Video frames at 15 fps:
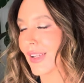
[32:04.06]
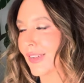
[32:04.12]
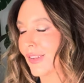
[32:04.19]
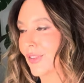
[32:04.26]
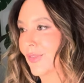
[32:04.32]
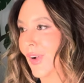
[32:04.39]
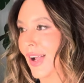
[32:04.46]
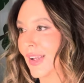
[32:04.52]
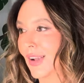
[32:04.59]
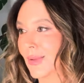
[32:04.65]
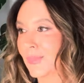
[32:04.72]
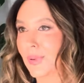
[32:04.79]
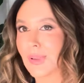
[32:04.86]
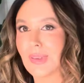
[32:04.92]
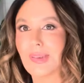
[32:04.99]
just find I
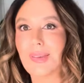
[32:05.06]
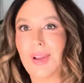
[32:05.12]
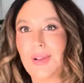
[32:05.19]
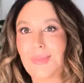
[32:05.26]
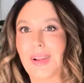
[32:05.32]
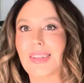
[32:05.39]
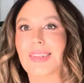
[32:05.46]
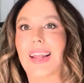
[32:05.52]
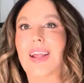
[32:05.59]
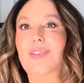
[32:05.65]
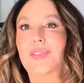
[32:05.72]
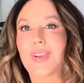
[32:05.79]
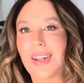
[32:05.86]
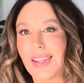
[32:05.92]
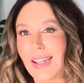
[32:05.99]
put so much
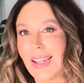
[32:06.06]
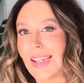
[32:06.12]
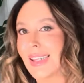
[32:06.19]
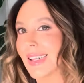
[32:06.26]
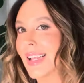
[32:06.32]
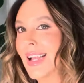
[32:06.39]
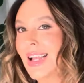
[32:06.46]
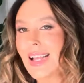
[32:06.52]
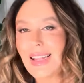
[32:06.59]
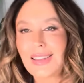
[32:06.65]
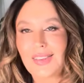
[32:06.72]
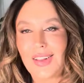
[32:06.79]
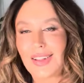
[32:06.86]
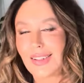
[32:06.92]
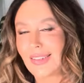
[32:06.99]
effort, and
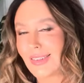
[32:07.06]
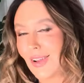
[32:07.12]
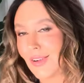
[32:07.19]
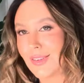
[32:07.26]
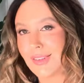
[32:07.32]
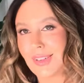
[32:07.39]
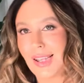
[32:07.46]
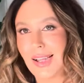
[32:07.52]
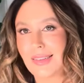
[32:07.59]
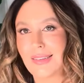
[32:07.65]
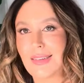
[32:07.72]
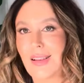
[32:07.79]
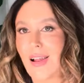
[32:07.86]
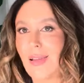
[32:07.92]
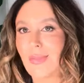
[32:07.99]
like I told you last
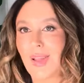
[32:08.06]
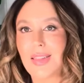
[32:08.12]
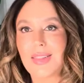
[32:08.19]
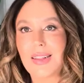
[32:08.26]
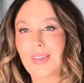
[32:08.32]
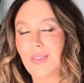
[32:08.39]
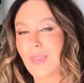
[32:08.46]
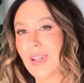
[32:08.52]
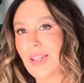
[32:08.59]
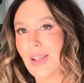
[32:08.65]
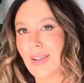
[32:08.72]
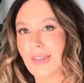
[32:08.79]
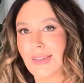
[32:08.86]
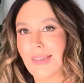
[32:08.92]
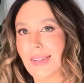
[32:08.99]
time, like these
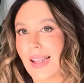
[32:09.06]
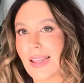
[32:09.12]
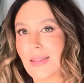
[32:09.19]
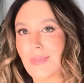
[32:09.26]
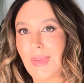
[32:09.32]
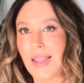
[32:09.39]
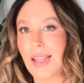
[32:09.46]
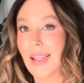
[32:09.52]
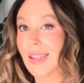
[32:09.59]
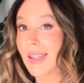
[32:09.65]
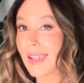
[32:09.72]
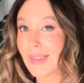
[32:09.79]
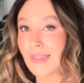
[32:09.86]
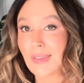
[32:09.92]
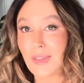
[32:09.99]
videos take me at
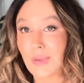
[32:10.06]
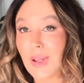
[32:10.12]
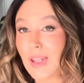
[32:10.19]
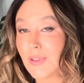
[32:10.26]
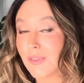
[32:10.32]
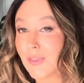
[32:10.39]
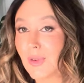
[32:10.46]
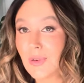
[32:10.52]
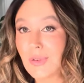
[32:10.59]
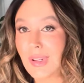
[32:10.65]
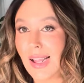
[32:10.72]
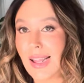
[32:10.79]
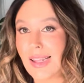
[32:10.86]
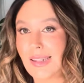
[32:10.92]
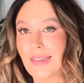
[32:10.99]
least 3 full
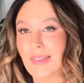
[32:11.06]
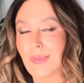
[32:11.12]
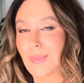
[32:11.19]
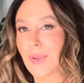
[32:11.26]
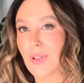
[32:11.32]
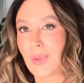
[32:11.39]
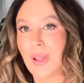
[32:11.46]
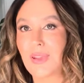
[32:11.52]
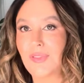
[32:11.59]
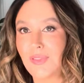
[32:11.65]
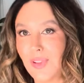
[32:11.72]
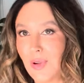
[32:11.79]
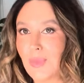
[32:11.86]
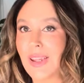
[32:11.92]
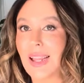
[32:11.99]
days between
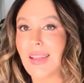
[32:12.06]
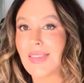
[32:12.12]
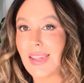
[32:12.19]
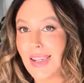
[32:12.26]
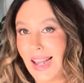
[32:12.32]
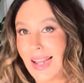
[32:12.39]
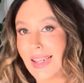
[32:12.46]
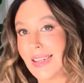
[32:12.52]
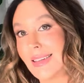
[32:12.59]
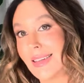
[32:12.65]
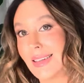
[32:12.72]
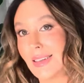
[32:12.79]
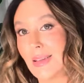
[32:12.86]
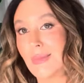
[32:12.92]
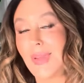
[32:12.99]
filming and then
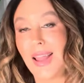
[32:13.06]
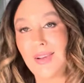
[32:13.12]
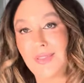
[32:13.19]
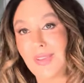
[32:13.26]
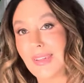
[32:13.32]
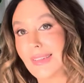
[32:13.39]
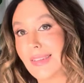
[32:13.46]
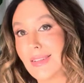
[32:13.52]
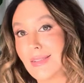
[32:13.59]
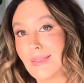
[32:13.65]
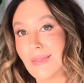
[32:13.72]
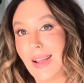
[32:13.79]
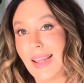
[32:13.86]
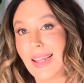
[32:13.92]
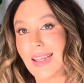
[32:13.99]
editing them every single
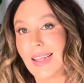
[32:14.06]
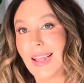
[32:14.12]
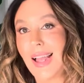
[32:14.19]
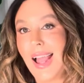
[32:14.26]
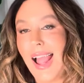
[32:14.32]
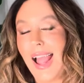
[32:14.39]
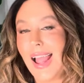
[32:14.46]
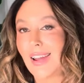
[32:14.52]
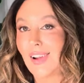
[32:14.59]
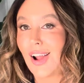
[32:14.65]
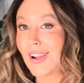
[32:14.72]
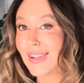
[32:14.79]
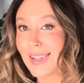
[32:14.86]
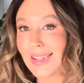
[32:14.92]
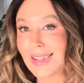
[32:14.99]
week. And I
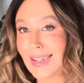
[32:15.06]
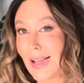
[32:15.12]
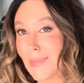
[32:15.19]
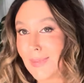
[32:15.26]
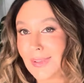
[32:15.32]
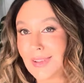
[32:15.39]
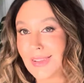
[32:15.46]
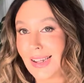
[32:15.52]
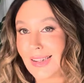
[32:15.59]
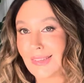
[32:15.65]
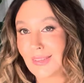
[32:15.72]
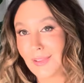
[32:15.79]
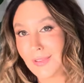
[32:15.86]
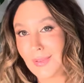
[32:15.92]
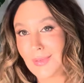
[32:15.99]
only get a couple of days
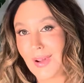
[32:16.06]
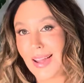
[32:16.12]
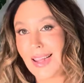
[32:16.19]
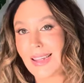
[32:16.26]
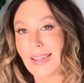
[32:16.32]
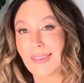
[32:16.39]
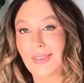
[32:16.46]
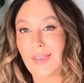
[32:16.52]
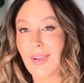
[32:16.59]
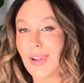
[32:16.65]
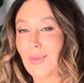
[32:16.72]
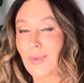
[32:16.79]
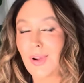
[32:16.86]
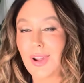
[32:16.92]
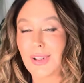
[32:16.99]
off a week. So
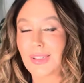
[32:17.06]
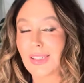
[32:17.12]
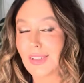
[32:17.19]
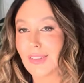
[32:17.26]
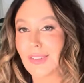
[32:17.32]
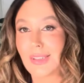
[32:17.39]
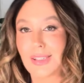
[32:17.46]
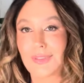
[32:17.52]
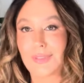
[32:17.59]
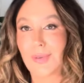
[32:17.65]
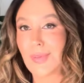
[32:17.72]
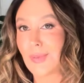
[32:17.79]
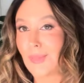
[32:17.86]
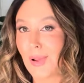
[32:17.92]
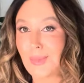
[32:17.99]
I work literally from
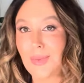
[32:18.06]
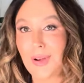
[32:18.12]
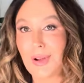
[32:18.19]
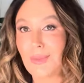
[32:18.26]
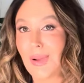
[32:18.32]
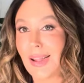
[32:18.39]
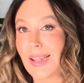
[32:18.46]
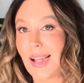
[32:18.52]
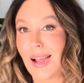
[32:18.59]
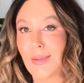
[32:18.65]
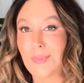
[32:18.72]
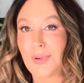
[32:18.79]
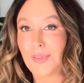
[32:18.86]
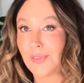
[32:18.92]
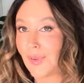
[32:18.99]
the moment I wake
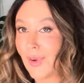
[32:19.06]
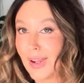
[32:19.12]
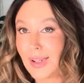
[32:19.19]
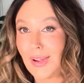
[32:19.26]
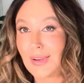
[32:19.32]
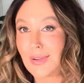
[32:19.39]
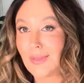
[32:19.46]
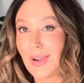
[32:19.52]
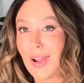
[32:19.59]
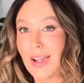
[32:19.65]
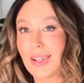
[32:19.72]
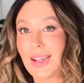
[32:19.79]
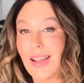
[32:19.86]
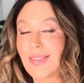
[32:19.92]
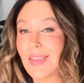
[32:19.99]
up before I go to
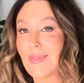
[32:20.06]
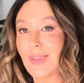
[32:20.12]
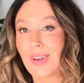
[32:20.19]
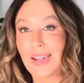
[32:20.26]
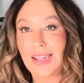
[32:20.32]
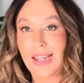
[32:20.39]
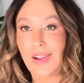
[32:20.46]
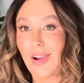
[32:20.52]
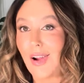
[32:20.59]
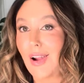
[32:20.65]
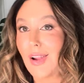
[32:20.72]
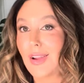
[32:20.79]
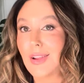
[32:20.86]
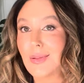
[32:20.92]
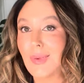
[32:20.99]
work. And then when I get
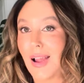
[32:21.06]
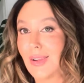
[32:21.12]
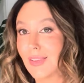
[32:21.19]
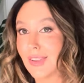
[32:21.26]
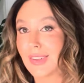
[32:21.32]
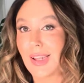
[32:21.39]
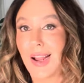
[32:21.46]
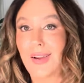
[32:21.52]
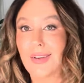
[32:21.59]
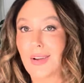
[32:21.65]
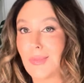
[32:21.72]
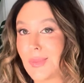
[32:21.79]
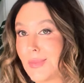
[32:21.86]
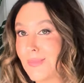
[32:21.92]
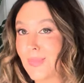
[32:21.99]
home, I have a shower and
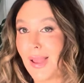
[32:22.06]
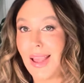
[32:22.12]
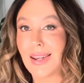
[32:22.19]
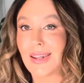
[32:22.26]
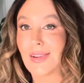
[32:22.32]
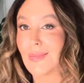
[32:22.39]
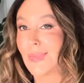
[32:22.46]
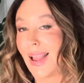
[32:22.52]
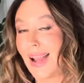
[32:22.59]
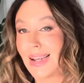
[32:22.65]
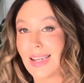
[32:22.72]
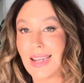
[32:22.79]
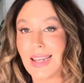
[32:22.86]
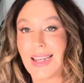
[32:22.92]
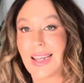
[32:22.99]
I'm in bed and I'm
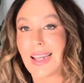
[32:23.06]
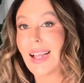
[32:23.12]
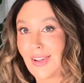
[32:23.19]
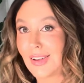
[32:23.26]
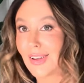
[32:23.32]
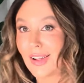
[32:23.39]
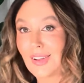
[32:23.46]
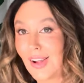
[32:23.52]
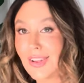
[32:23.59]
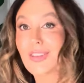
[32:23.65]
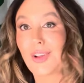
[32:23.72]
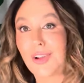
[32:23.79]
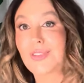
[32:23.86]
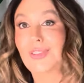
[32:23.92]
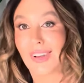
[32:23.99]
editing. And I
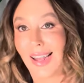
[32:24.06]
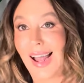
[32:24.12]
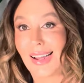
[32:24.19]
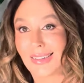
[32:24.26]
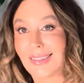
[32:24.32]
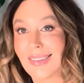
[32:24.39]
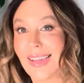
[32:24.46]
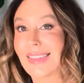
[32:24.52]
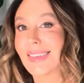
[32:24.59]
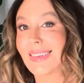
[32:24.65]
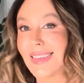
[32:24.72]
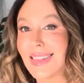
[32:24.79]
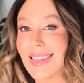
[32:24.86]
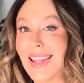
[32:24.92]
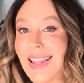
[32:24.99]
don't relax. That's
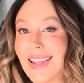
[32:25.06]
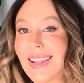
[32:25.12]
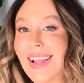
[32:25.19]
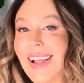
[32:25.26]
the thing.